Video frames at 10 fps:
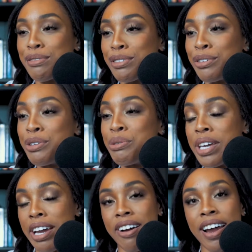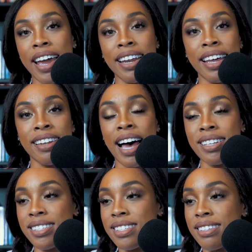new year, and
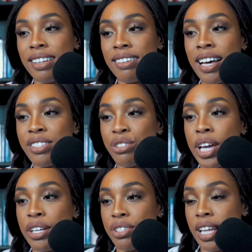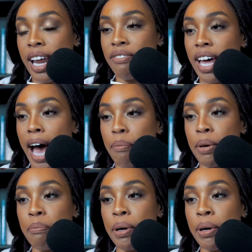lots of changes that have to happen.